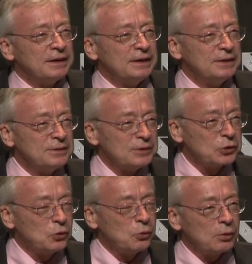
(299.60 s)
in the
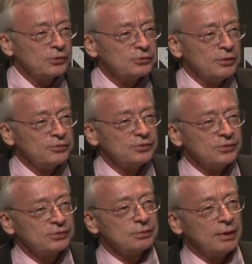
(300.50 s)
course of
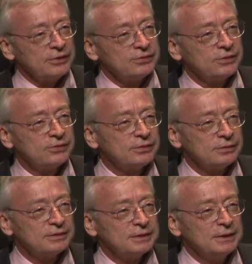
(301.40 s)
this crisis,
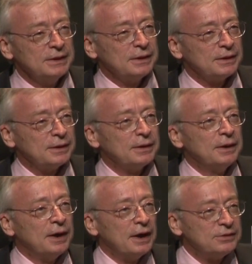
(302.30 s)
a